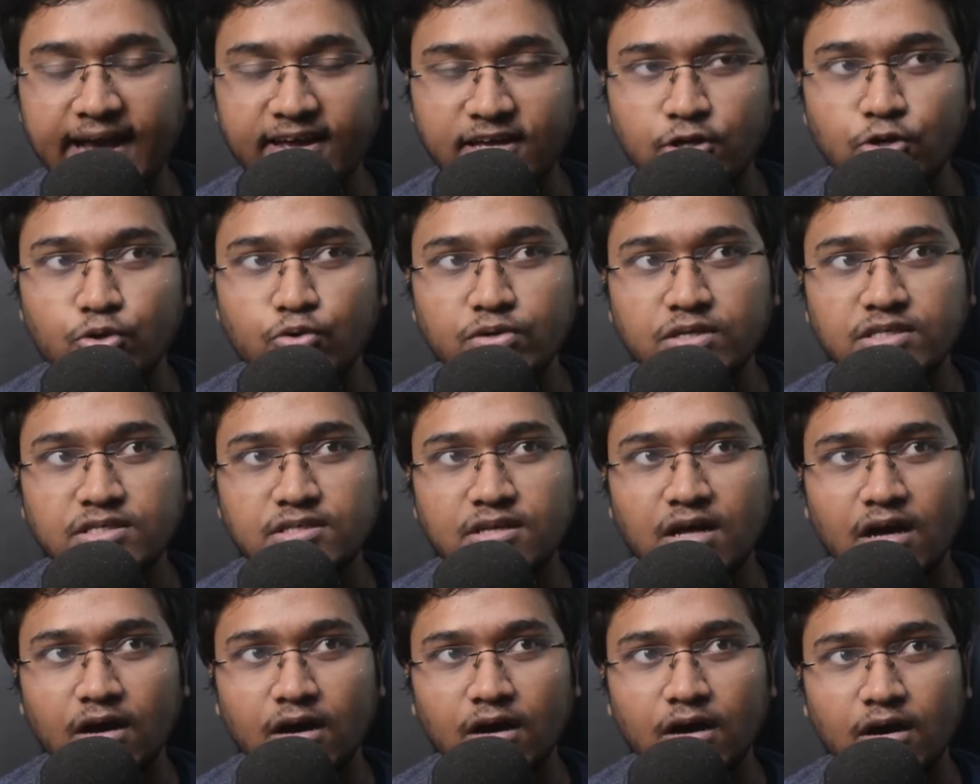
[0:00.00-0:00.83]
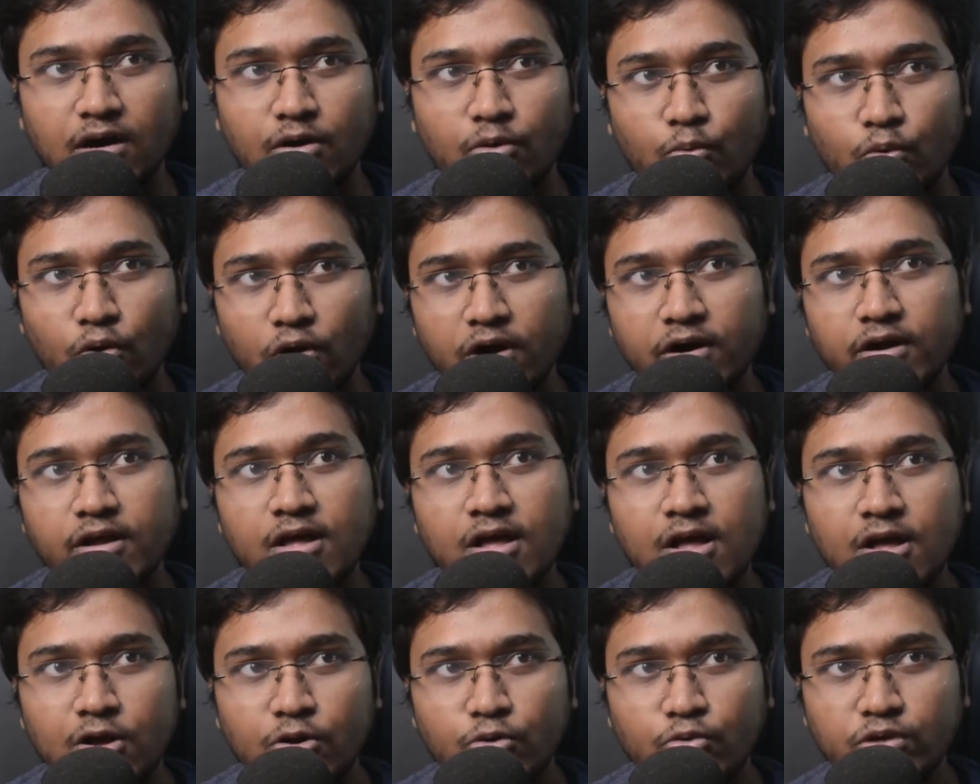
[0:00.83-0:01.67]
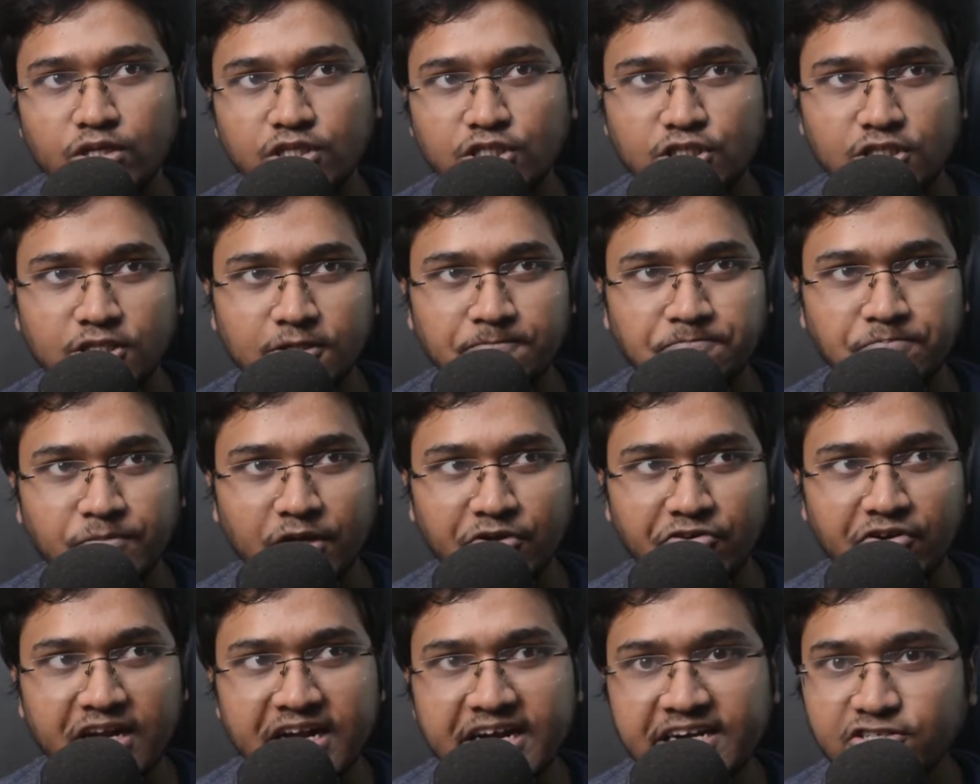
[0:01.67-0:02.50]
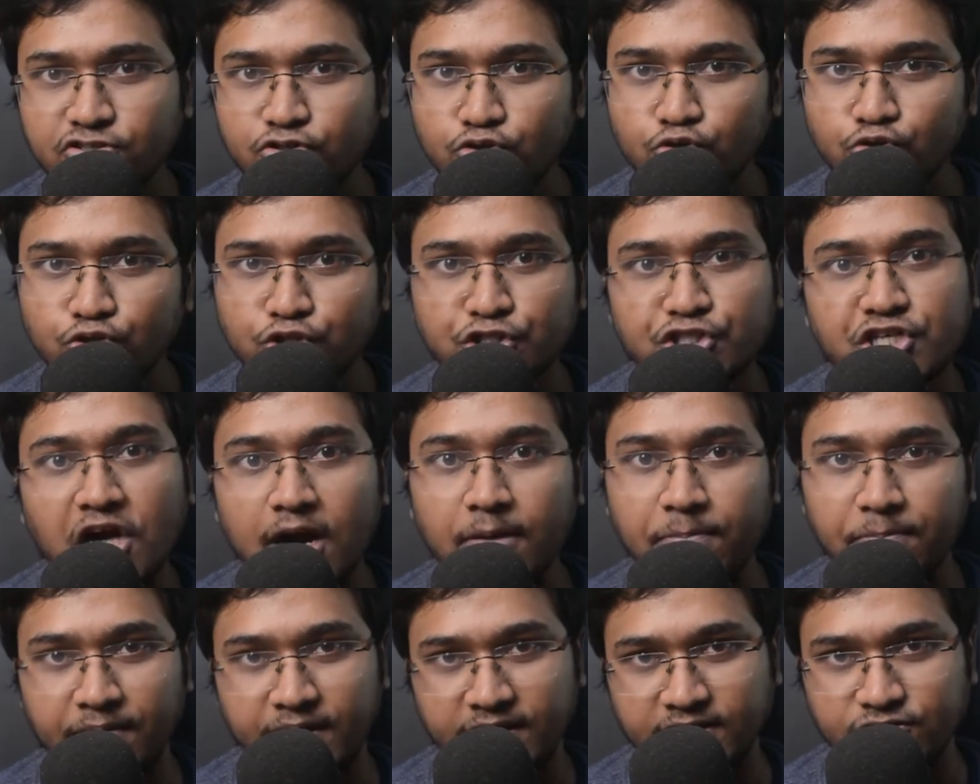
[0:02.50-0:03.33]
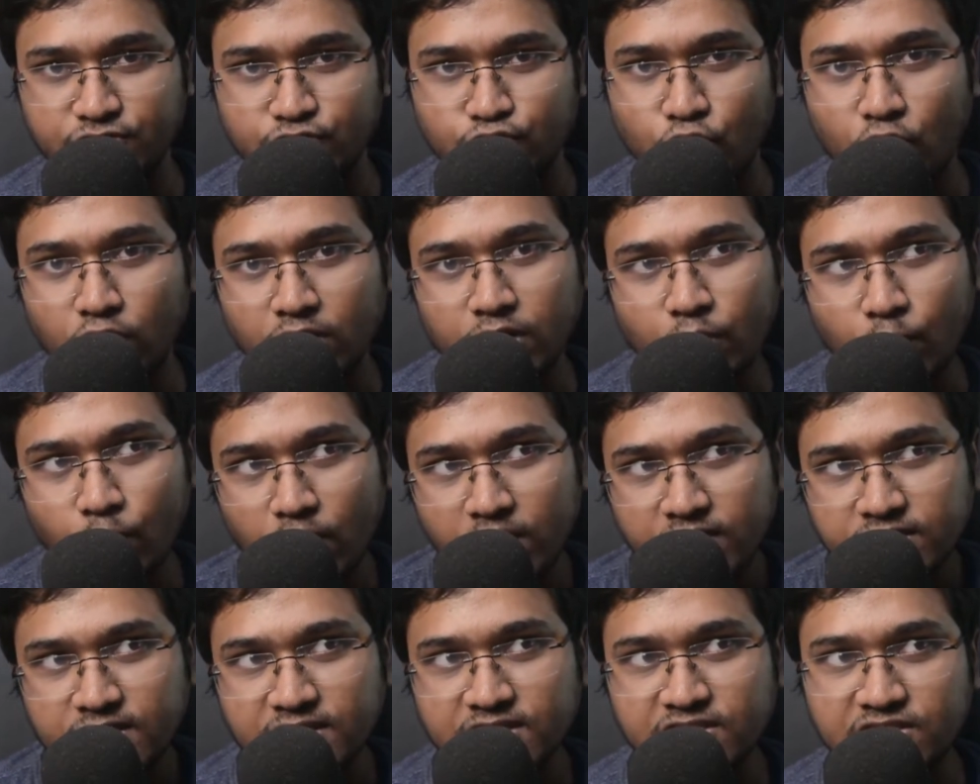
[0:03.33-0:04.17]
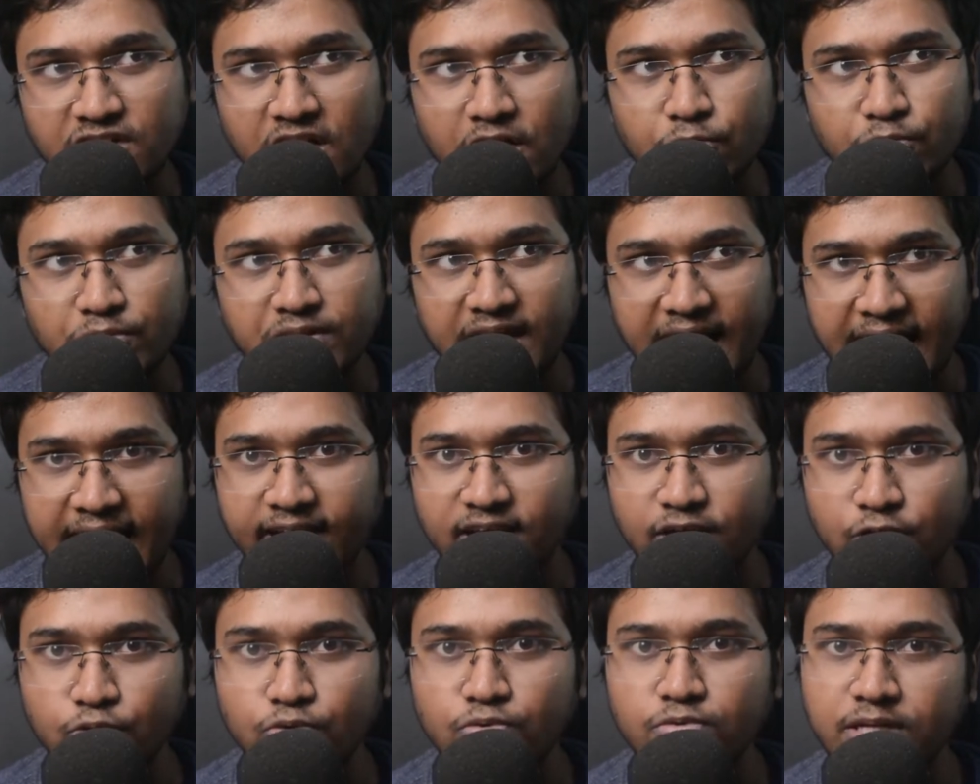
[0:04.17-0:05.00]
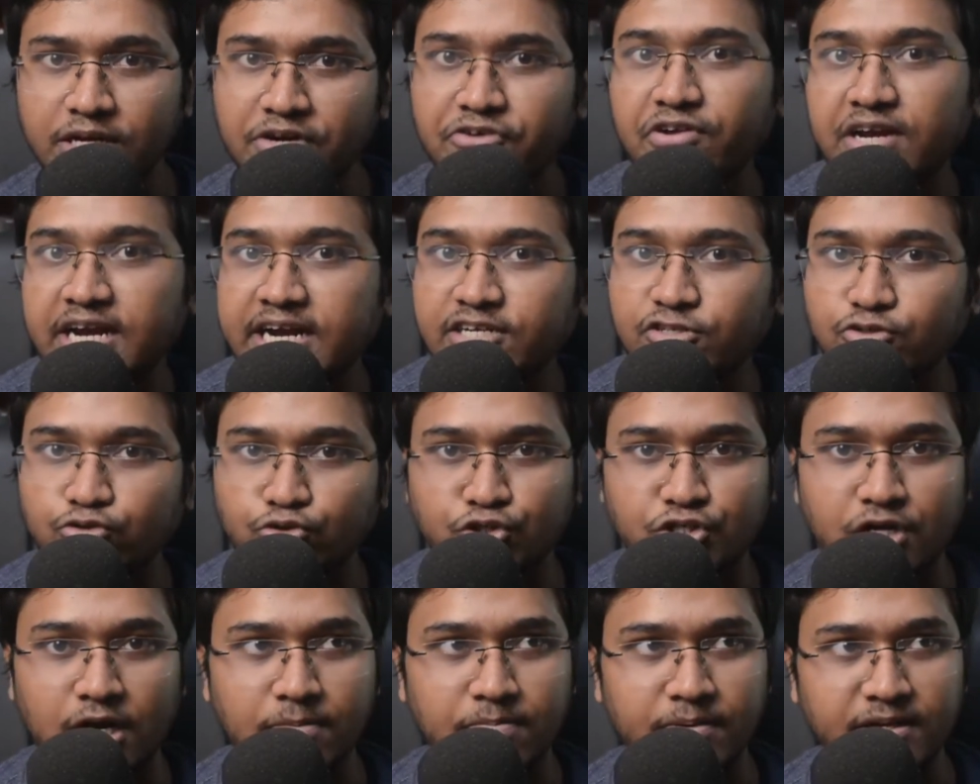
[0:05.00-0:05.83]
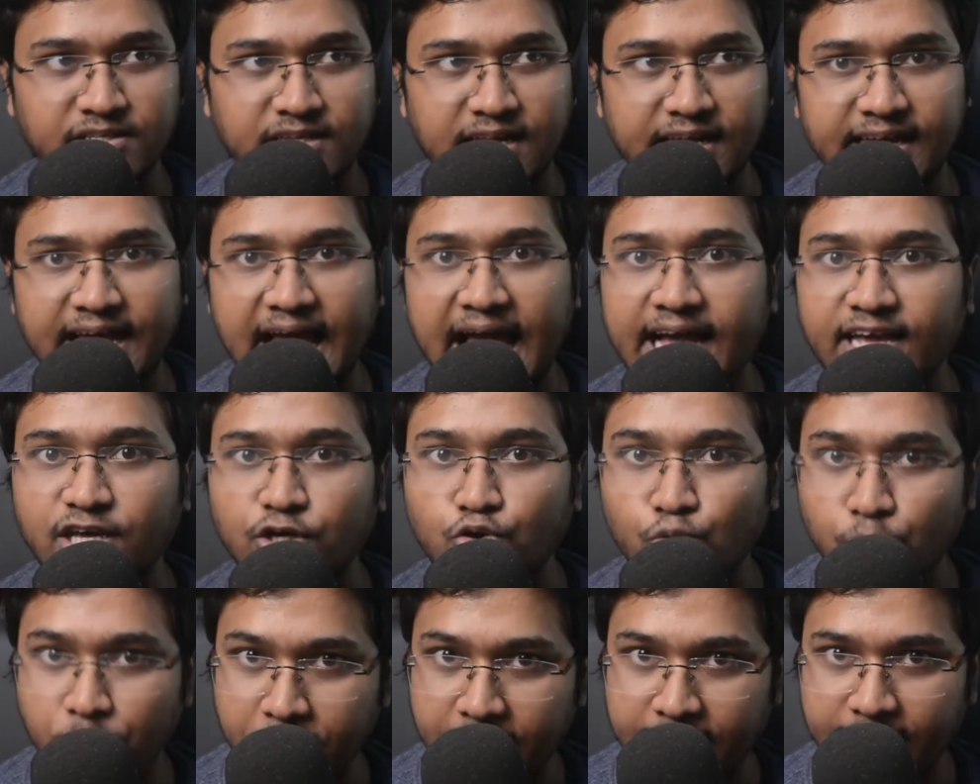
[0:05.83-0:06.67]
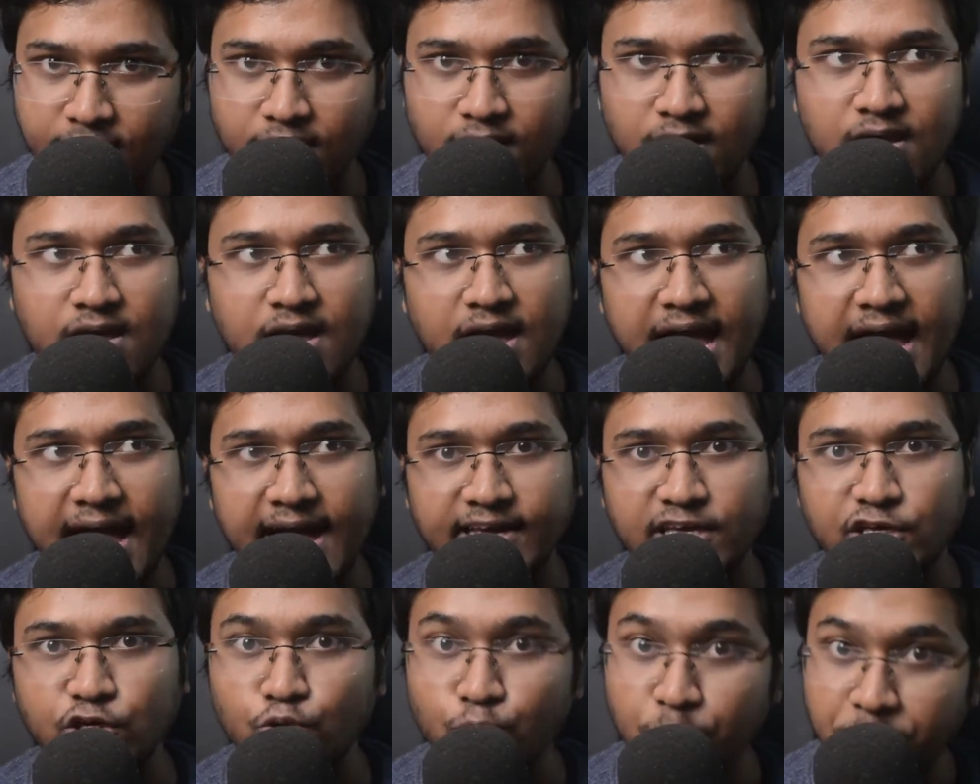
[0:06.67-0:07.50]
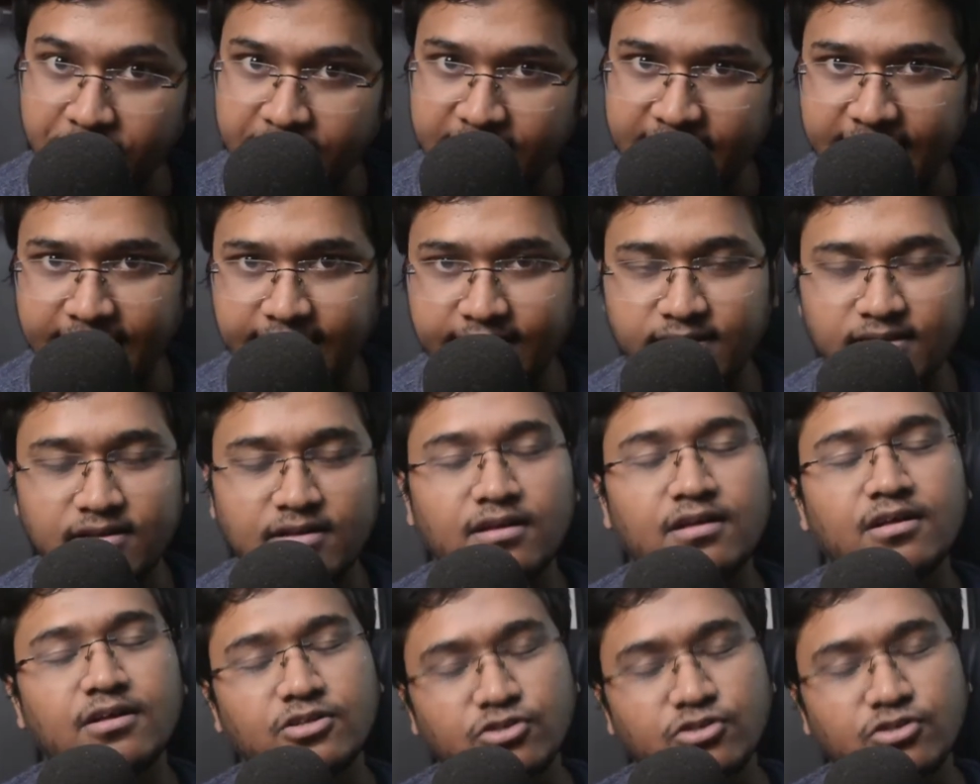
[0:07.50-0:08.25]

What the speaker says: ACU is a word which relates to sharpness. So all the words that start with ACU, that relates to sharpness, like acumen, acuminate.